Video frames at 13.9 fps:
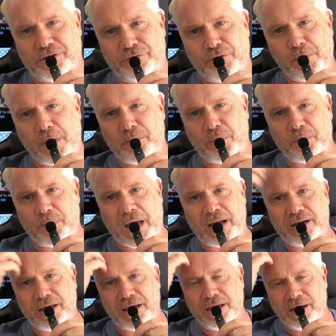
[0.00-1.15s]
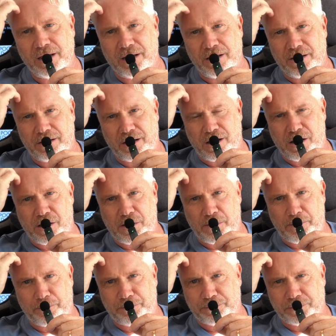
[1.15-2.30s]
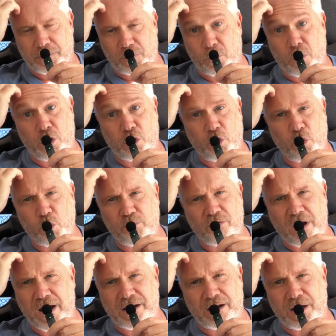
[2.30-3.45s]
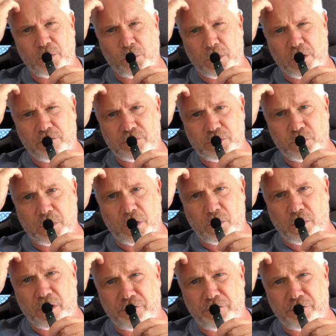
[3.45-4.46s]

If you remember Bally, what a cool brand they were as well.